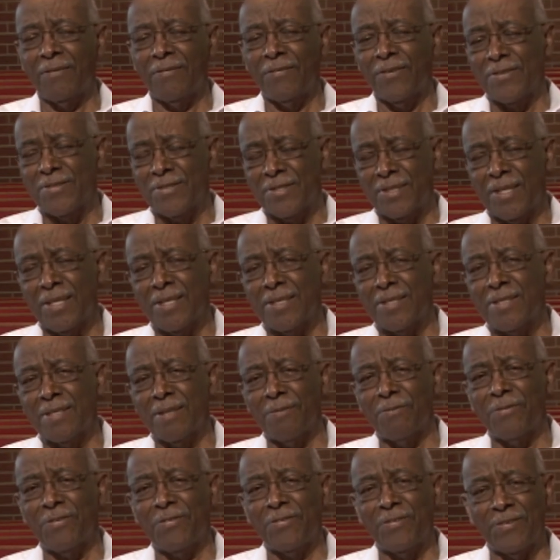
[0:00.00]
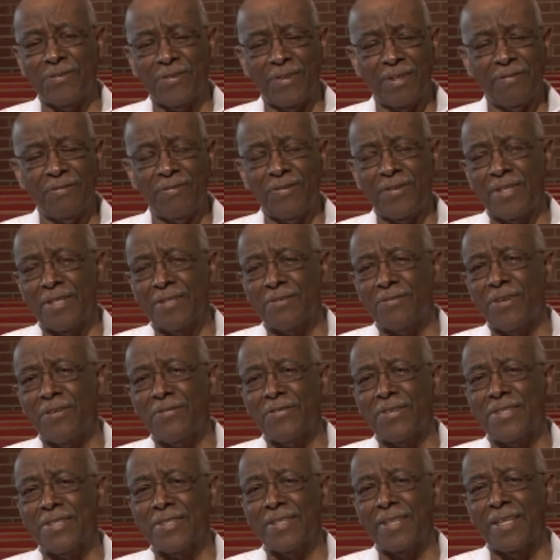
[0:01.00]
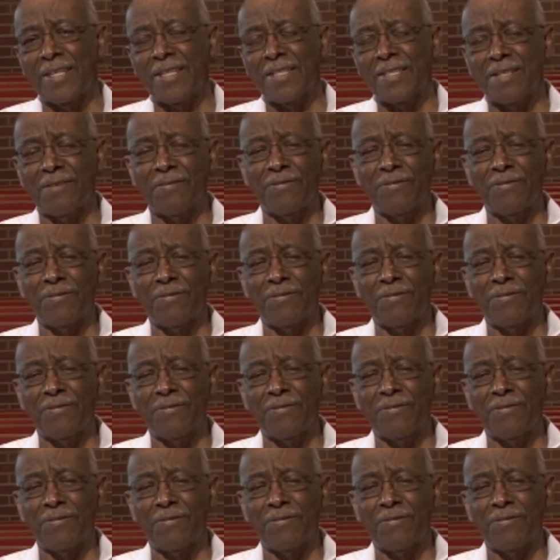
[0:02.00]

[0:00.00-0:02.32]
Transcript: For seniors, the fee is 50 cents,